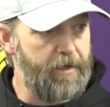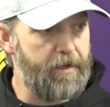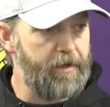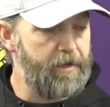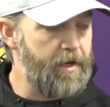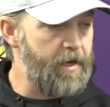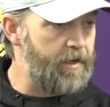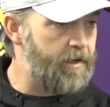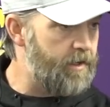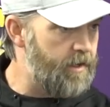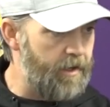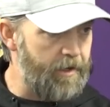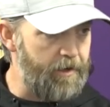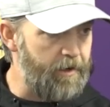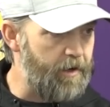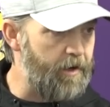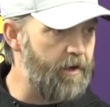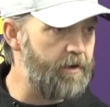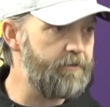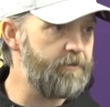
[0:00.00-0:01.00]
He got cut
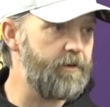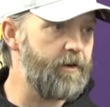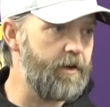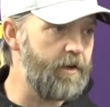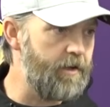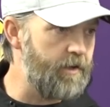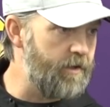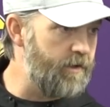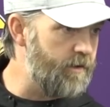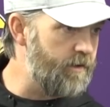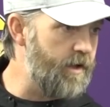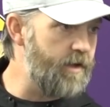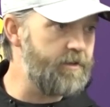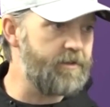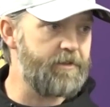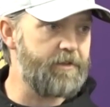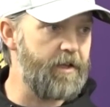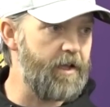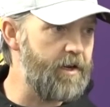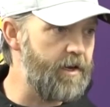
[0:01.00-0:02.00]
off, and in that
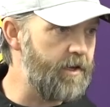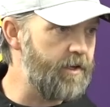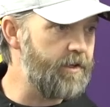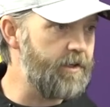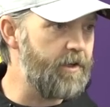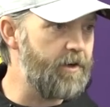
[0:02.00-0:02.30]
setting,